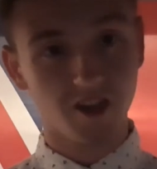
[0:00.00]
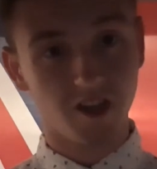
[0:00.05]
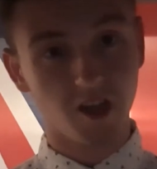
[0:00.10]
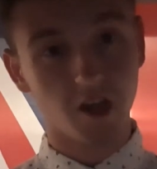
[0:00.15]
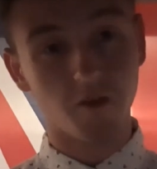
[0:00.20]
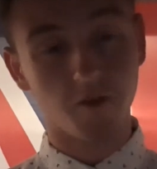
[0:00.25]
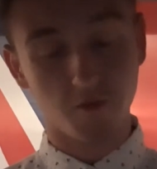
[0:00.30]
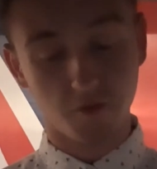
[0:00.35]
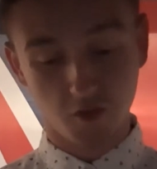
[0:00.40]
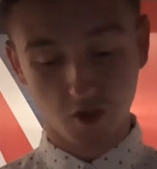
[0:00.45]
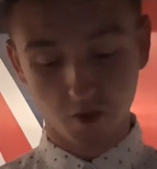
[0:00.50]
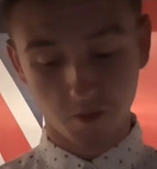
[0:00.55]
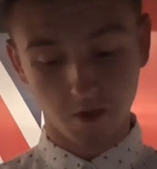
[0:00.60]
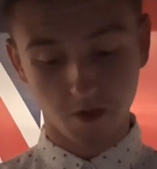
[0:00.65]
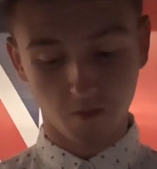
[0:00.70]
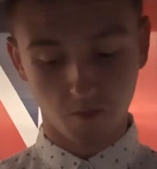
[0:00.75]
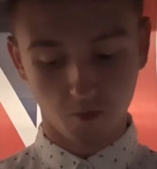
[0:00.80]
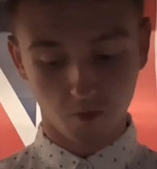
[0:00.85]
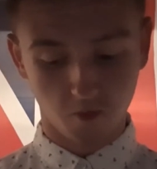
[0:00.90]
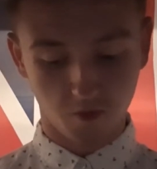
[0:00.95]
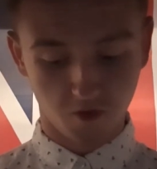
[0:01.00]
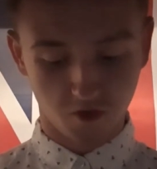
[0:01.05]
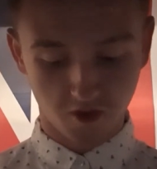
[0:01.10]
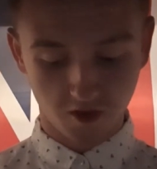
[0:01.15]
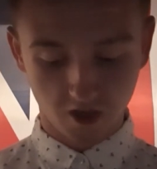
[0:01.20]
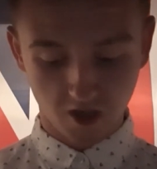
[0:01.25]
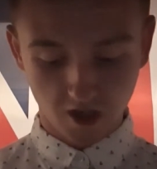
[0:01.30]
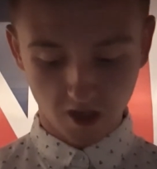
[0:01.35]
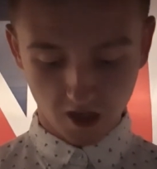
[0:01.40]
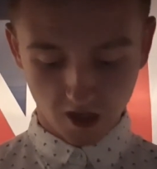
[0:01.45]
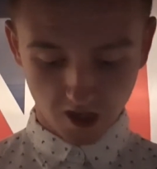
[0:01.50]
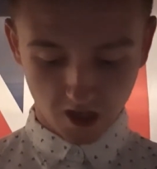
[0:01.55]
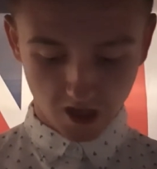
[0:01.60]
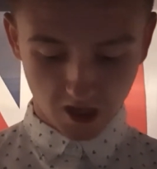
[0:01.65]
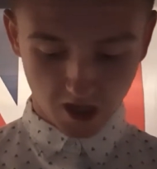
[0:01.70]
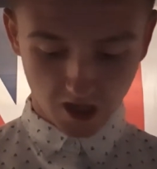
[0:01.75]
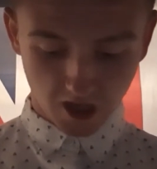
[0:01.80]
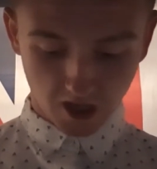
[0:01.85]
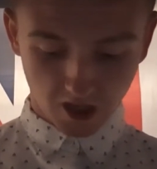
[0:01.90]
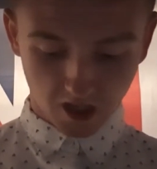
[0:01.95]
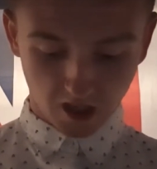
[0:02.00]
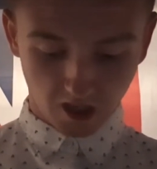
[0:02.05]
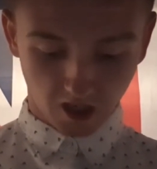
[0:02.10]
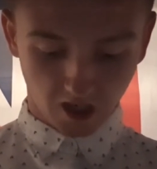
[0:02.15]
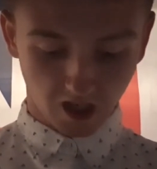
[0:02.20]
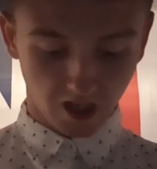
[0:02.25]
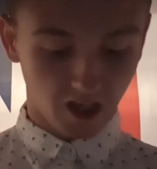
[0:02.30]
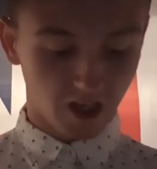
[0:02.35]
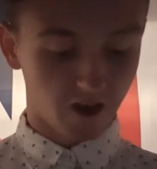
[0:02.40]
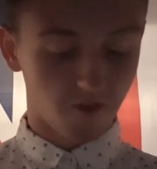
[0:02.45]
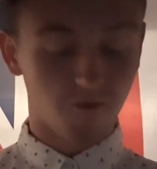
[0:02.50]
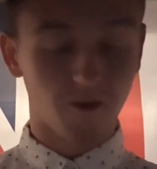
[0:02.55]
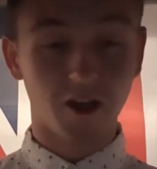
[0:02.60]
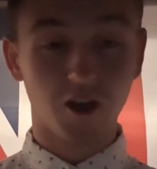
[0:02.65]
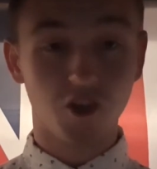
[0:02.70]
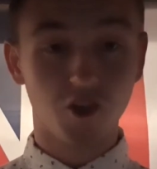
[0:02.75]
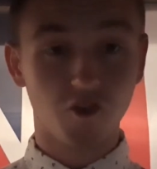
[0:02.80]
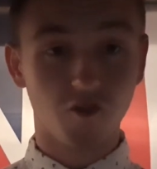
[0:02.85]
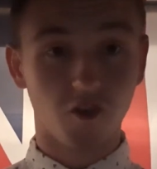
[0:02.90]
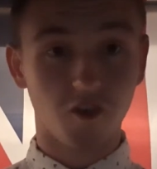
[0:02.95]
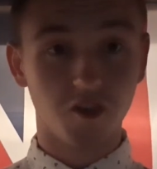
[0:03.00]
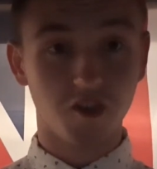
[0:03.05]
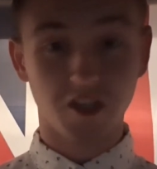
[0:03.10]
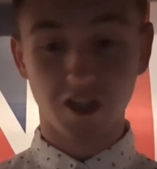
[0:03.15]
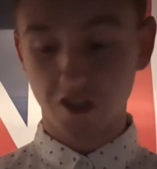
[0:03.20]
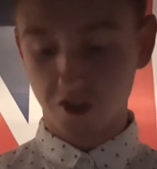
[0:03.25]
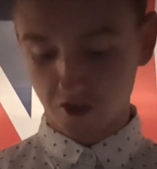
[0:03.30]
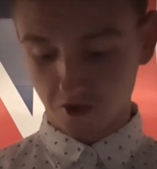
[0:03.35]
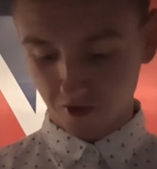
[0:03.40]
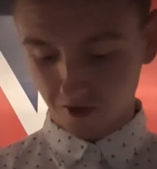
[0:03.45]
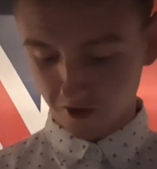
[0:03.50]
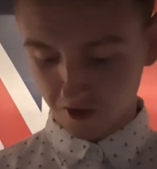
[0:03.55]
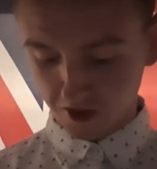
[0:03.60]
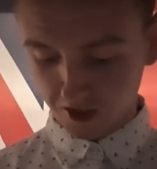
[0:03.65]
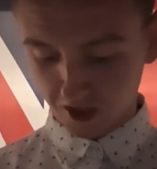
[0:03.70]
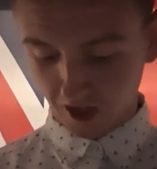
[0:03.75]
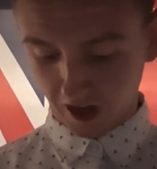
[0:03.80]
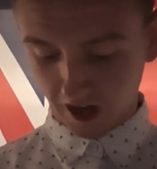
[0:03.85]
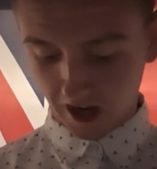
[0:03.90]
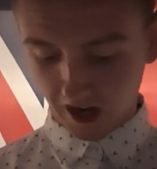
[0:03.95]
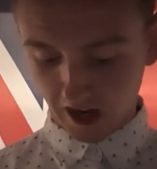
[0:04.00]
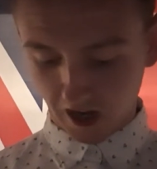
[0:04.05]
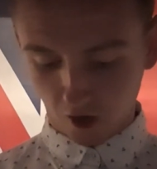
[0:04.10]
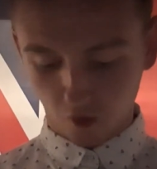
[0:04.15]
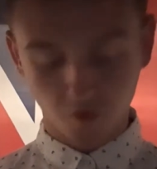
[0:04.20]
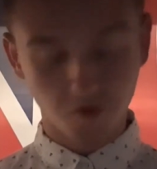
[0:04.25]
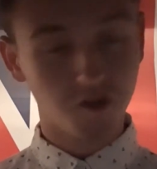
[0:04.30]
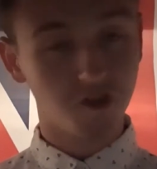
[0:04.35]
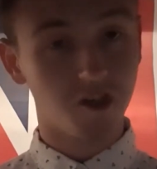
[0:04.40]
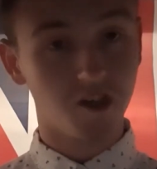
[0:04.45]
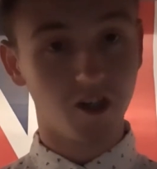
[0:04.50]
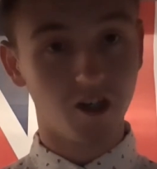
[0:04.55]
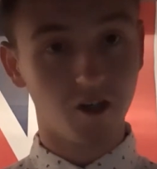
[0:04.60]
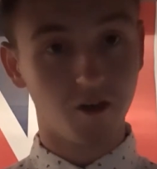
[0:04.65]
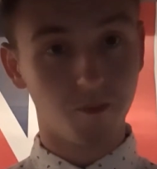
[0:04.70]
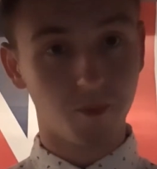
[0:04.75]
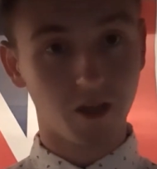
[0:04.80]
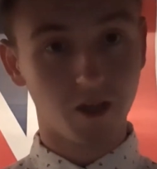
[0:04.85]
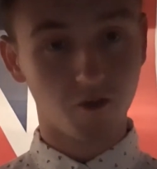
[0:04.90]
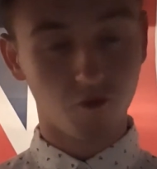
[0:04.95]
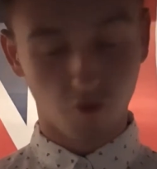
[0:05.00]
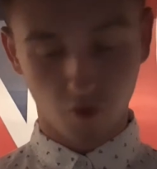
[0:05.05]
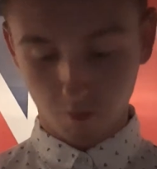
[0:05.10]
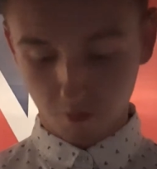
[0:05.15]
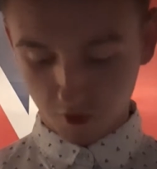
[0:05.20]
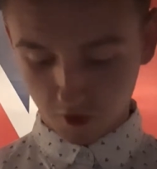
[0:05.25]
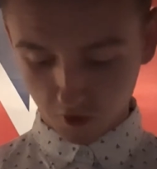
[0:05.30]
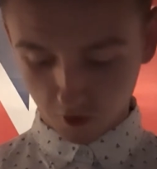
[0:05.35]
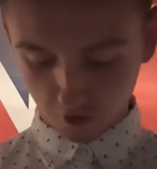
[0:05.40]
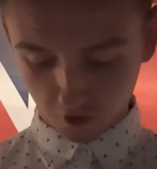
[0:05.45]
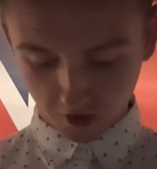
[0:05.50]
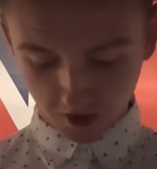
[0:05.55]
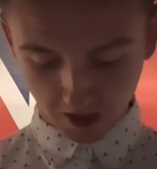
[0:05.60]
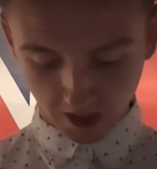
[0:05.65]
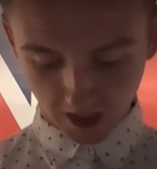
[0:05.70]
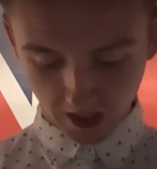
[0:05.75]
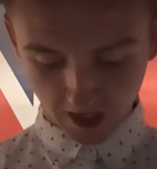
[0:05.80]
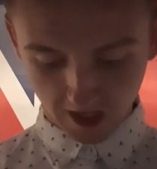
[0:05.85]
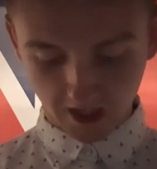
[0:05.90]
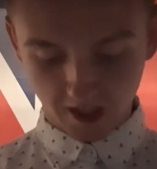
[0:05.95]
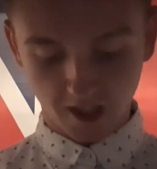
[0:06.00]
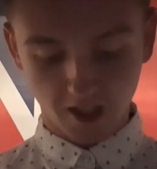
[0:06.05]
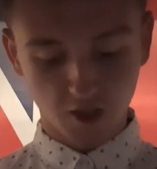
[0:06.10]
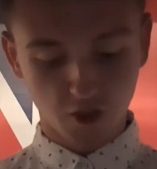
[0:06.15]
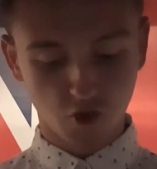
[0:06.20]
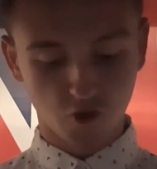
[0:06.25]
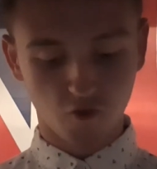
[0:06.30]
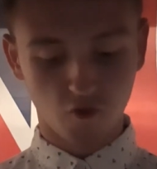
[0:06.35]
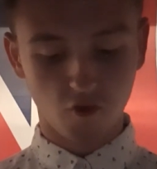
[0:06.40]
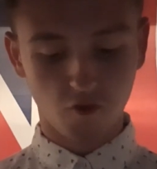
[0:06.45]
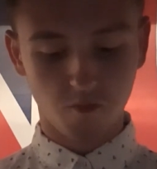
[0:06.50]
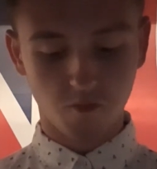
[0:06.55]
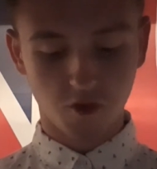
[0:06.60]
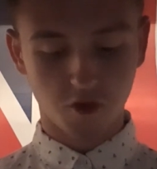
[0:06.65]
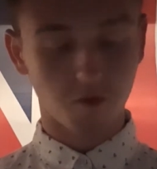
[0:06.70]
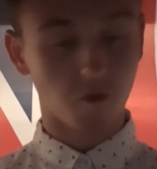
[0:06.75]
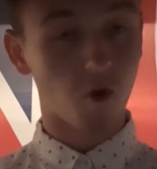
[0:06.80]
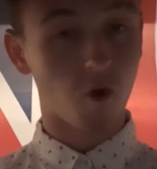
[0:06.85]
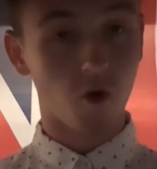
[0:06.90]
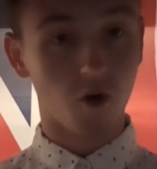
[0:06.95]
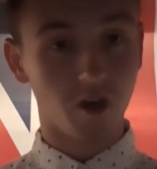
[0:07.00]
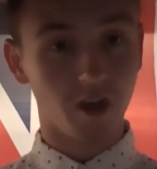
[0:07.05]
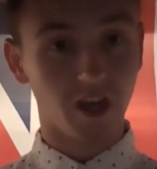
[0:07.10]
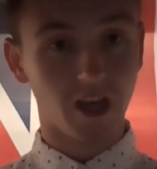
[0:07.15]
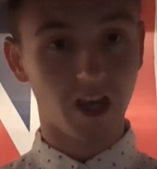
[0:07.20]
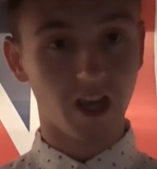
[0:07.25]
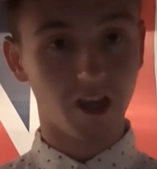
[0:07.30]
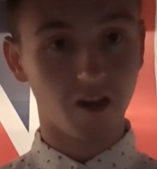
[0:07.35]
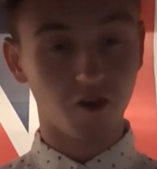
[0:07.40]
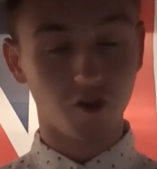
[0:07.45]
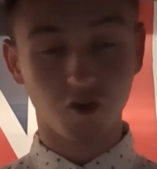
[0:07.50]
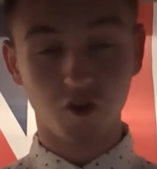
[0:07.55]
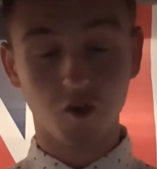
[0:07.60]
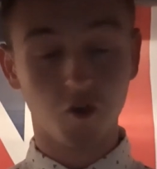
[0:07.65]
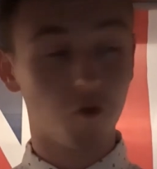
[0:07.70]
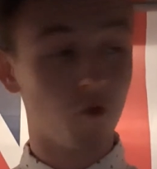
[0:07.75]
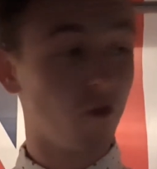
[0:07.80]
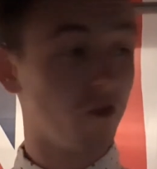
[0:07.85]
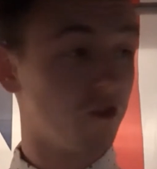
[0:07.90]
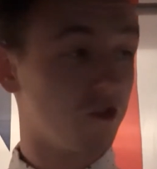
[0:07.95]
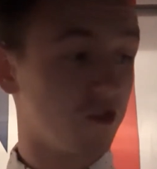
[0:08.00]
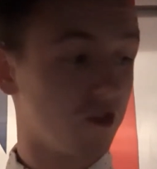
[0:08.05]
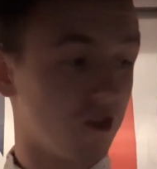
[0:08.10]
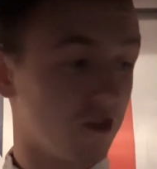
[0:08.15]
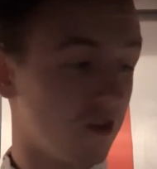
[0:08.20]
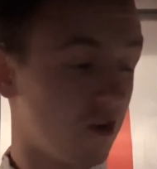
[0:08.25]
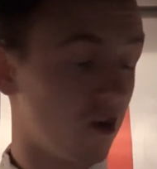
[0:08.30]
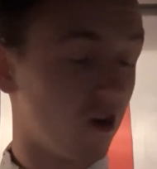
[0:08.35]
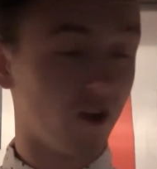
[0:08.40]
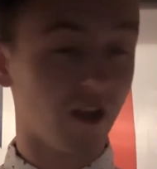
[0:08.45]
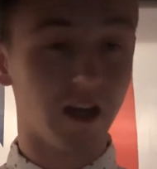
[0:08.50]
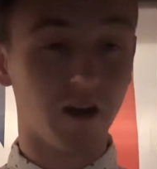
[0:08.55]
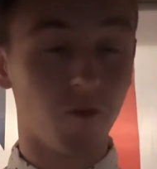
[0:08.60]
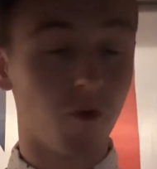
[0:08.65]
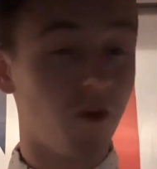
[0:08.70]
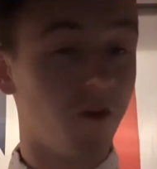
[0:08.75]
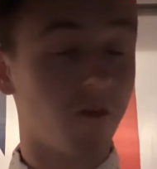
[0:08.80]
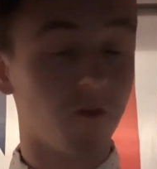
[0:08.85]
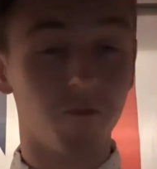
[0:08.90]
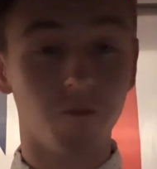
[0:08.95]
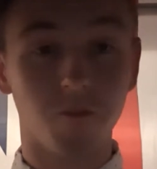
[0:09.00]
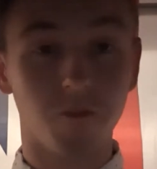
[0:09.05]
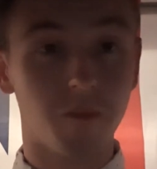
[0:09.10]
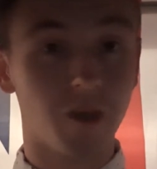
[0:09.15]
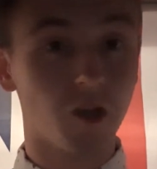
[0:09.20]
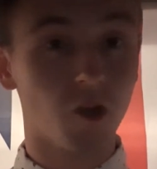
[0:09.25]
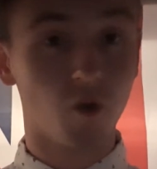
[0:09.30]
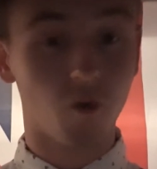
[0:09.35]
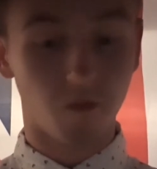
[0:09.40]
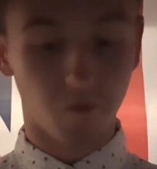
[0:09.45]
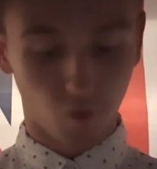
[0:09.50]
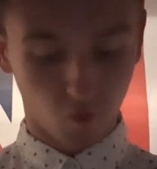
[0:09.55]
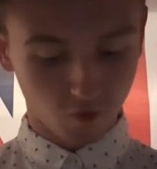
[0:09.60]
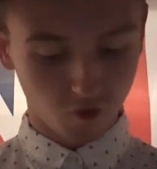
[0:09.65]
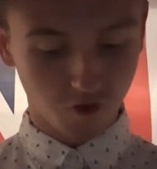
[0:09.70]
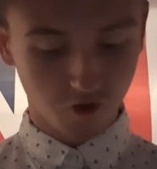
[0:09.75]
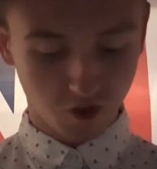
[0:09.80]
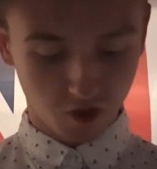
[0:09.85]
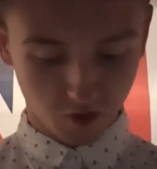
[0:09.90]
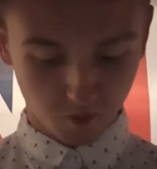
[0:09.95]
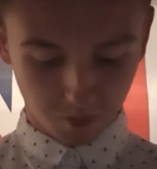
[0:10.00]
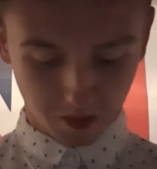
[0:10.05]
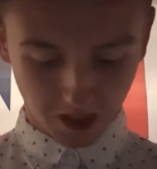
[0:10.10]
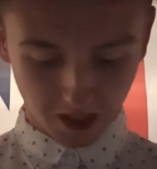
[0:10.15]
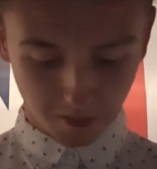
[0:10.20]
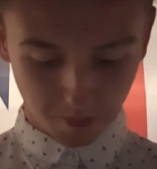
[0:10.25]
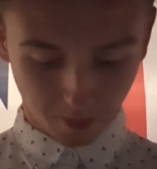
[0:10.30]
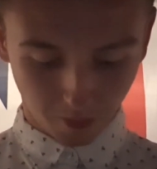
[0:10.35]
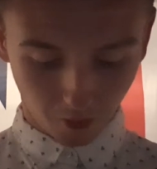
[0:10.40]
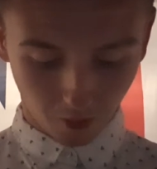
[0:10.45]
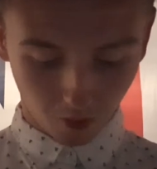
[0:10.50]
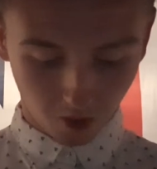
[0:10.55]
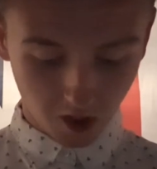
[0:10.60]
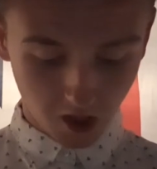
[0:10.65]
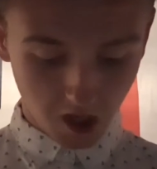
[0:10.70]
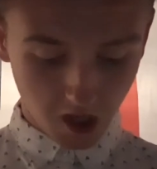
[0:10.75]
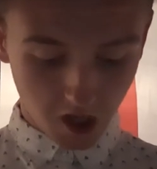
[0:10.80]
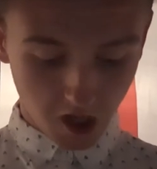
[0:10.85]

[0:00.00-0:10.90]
of some of the rules. You can eat in restaurants, that's okay. Hunting in a big group's okay. Classrooms are okay, and schools and all that, where you can mingle with hundreds of people.